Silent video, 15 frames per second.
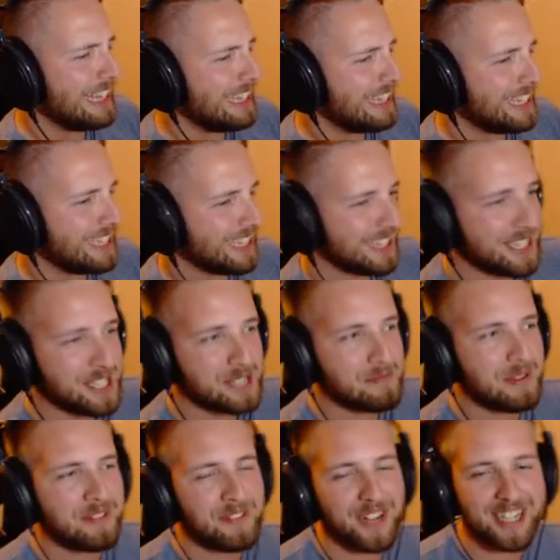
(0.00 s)
This has been
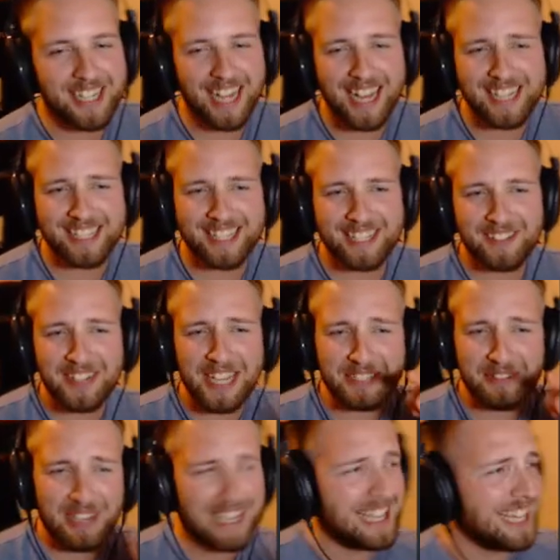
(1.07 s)
fun, guys. See you next week.